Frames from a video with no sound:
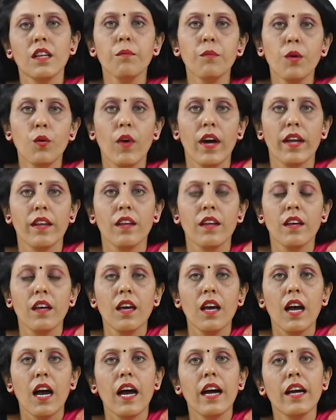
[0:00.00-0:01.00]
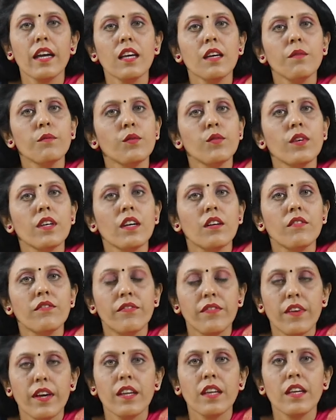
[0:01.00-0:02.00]
Number one, I am doing a
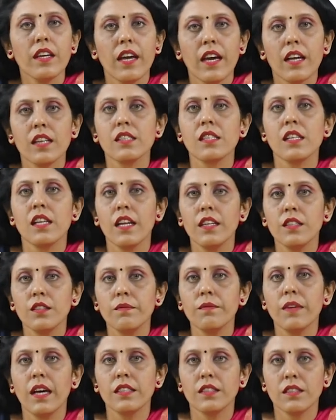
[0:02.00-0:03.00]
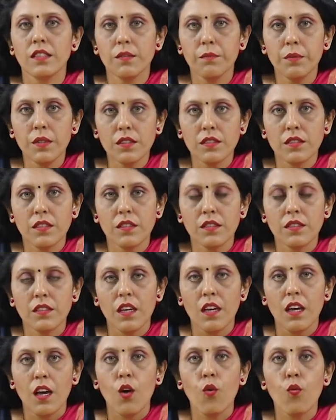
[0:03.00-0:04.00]
very excellent domestic business.